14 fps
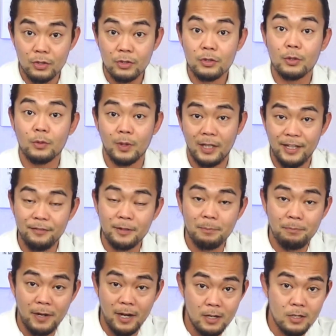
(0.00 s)
To relieve the
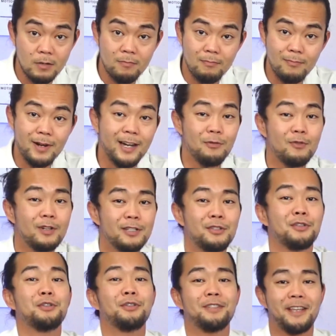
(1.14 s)
pain, you might want
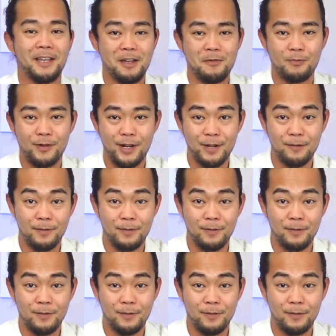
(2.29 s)
to take a break